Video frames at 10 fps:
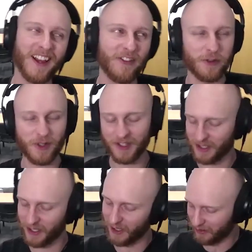if you can
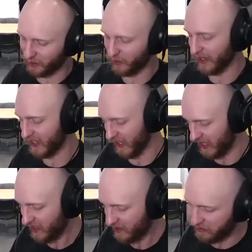set it up
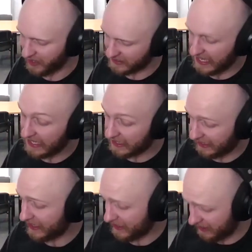correctly, maintain it
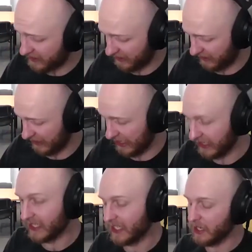
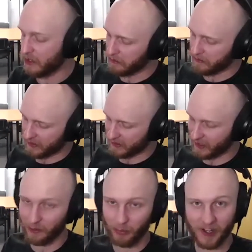consistently,
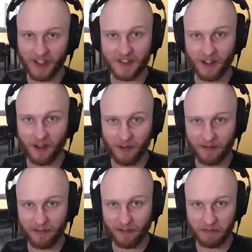stay abreast
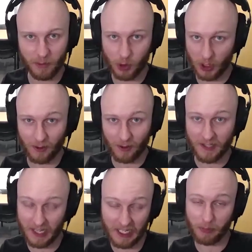of changes,
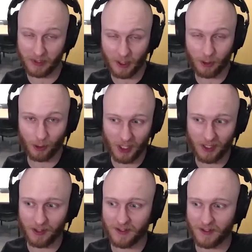any potential
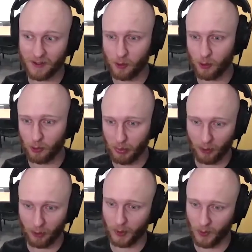changes to
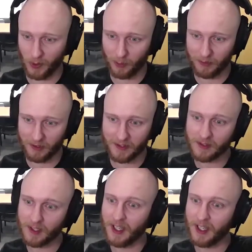bar requirements.